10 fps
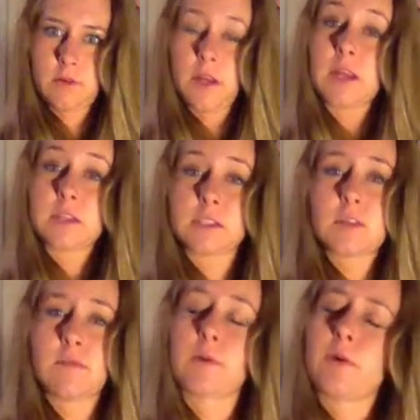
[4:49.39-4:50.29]
your hands as
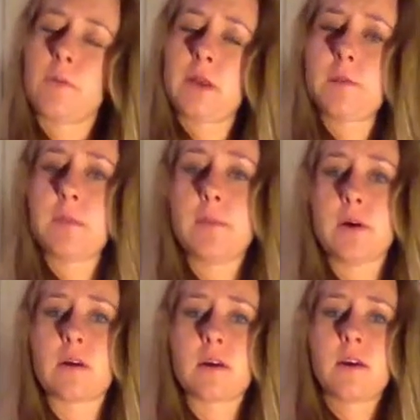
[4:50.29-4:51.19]
if you were opening up a
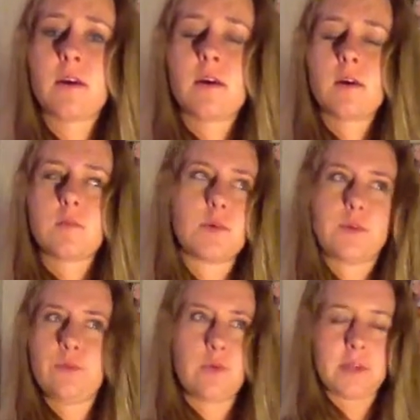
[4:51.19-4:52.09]
book, but
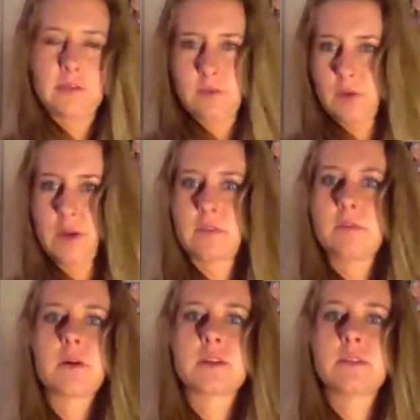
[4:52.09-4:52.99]
you wouldn't look at the
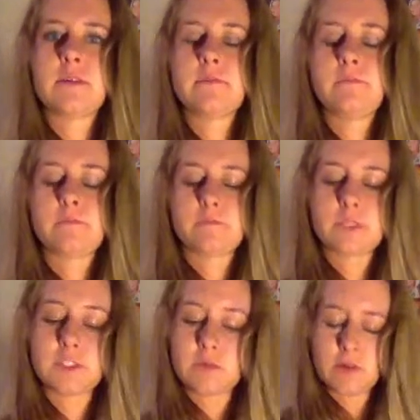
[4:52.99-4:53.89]
person.
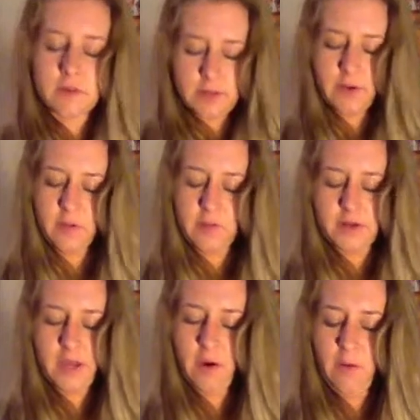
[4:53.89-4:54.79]
You would continue to
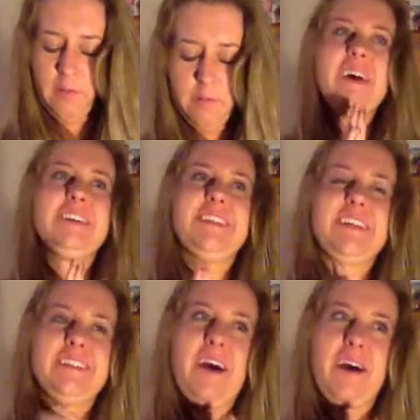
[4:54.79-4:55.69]
look down as they
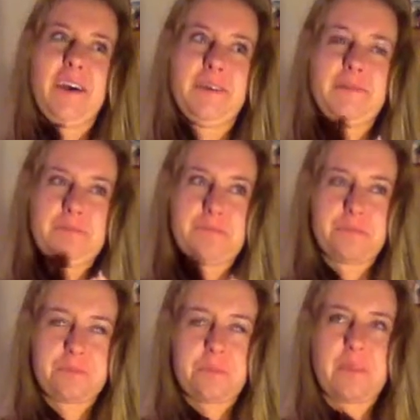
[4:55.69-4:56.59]
tied
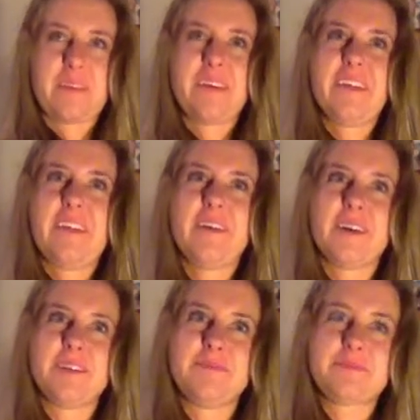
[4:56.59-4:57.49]

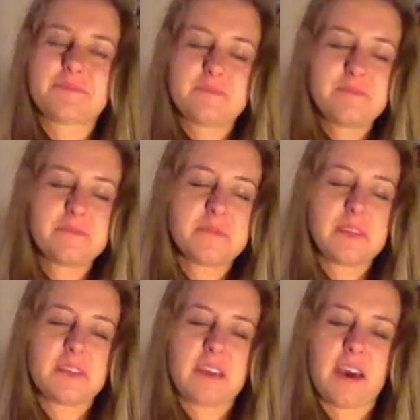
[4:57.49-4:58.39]
the
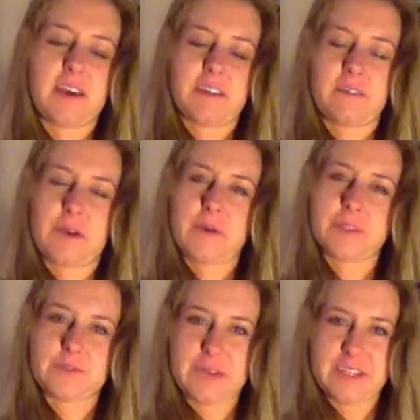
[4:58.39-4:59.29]
cotton around
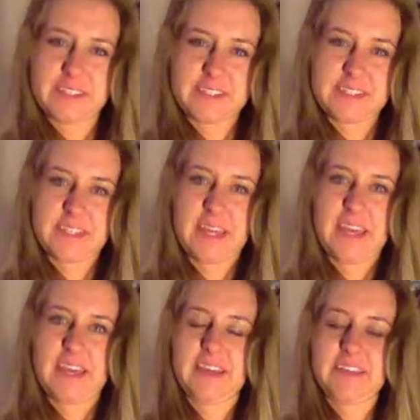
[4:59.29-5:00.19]
your wrist.
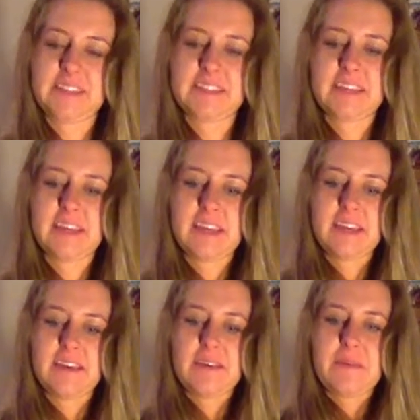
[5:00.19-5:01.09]
And
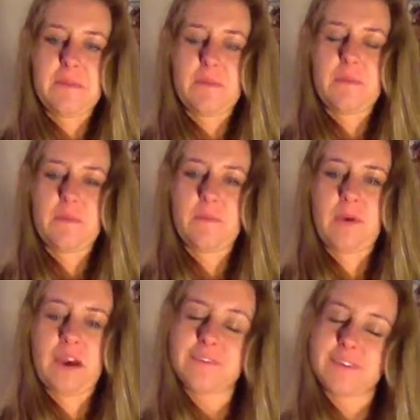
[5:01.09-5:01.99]

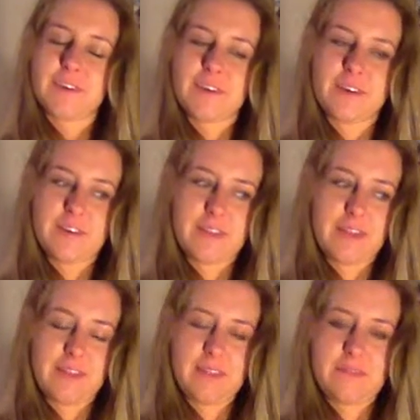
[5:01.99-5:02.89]
after
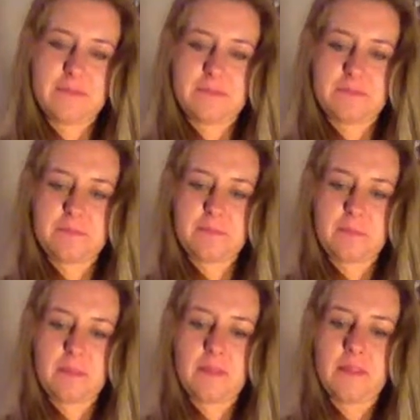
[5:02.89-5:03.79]

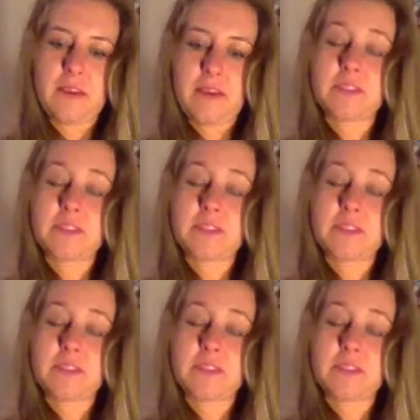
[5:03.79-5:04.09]
they